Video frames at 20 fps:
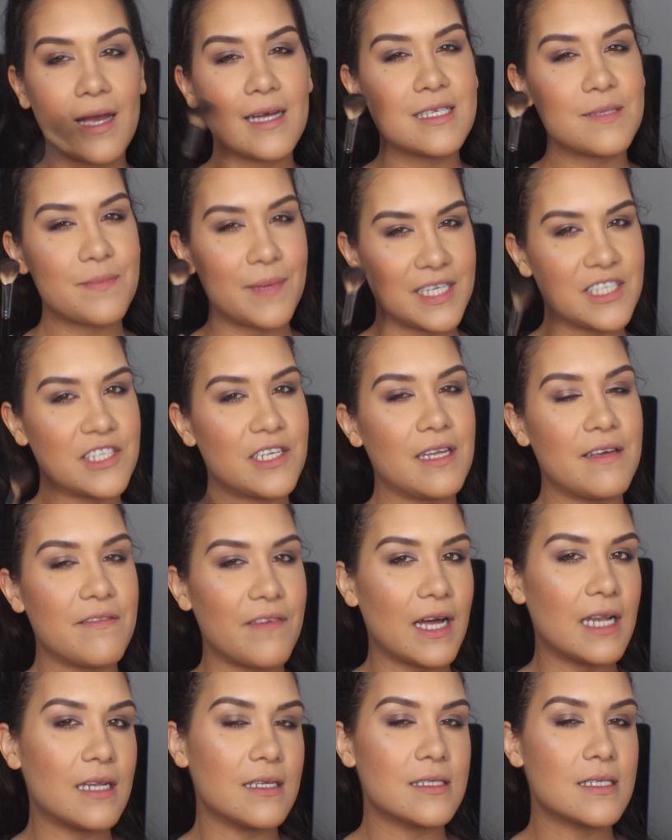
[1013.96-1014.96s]
especially
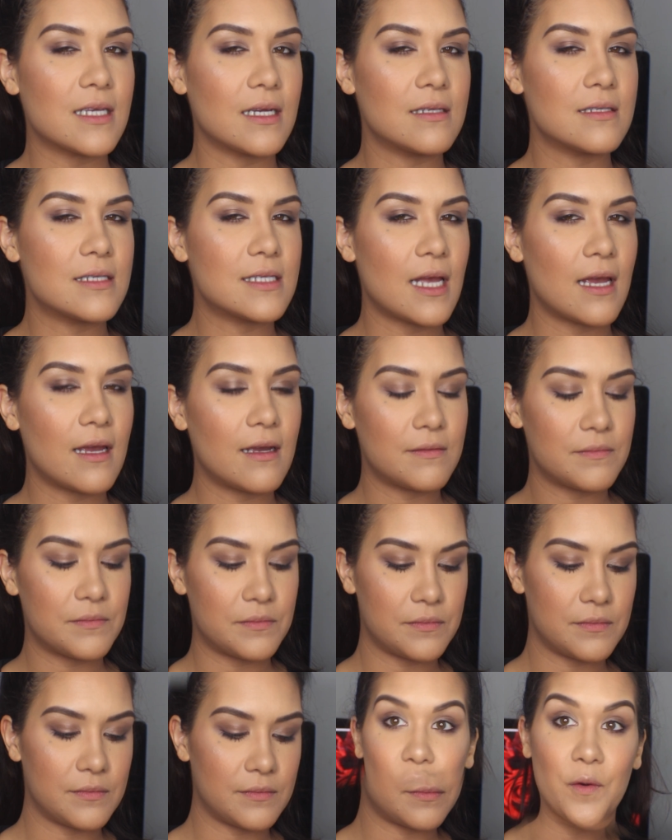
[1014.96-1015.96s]
Valentine's Day.
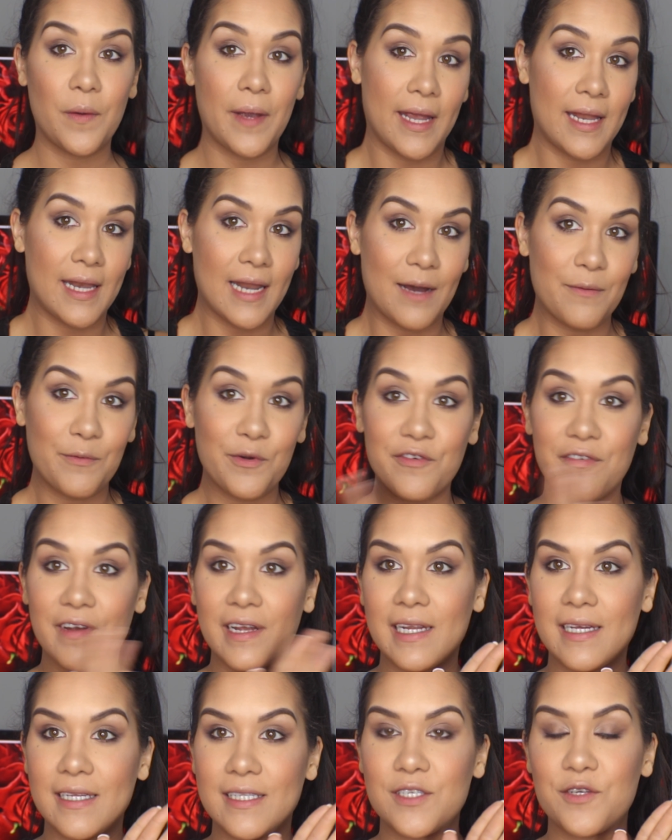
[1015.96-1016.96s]
Okay, now we're
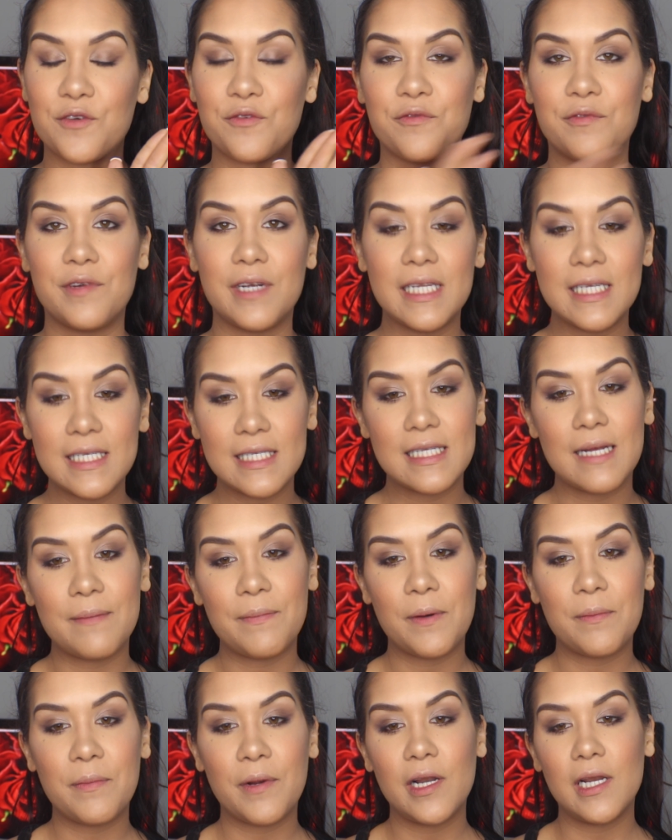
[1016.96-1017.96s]
ready to really
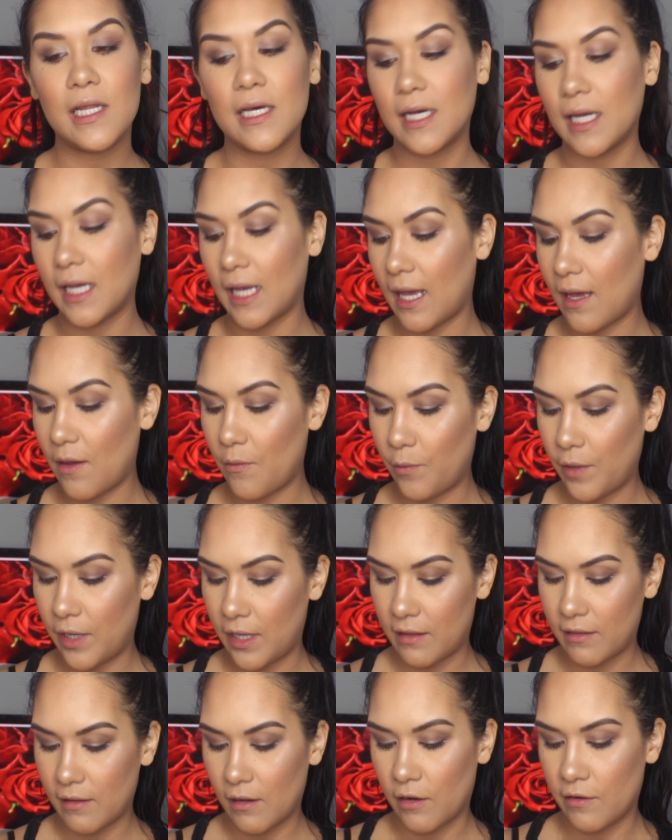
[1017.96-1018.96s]
step up our look
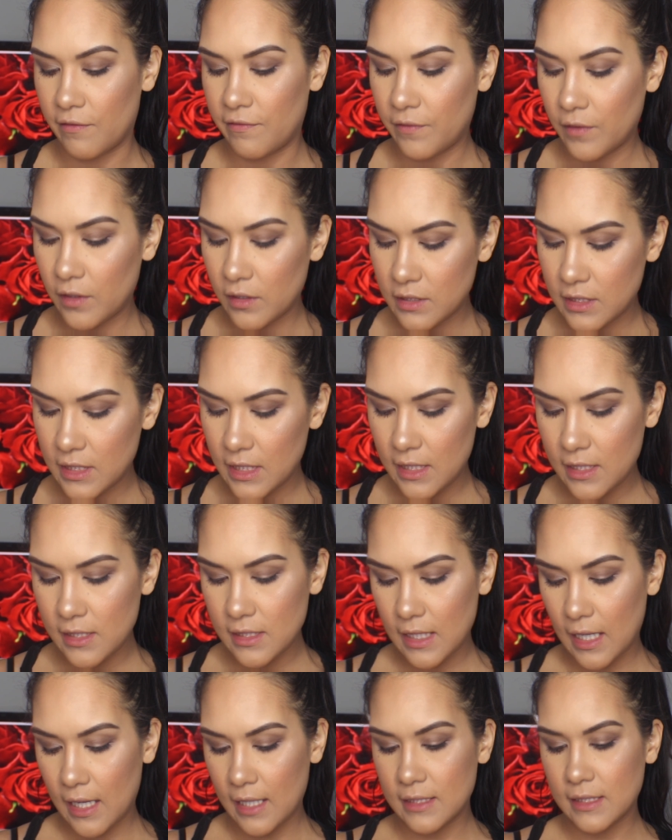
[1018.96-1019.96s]
with our
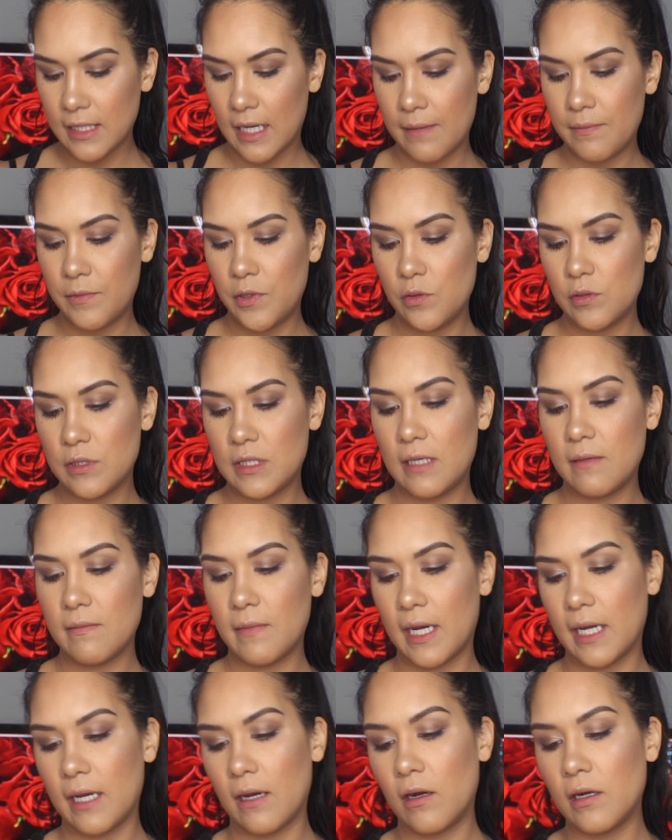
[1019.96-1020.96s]
falsies, and I'm using
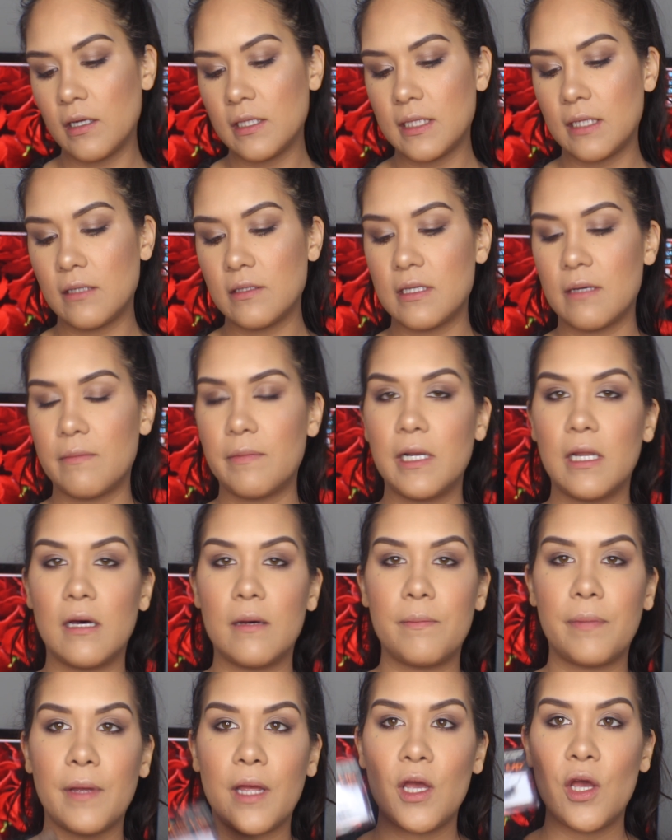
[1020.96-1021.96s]
my Ardell Double
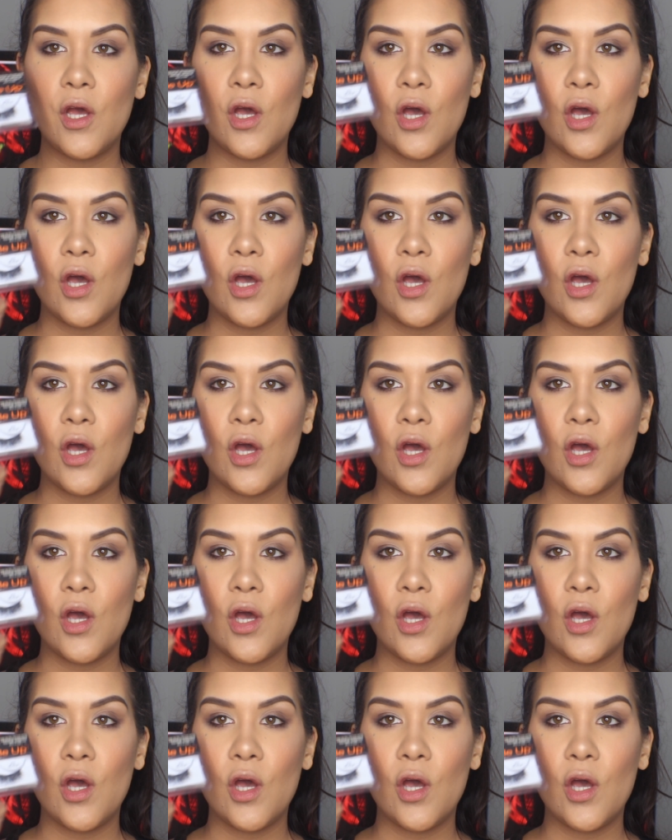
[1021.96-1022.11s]
Up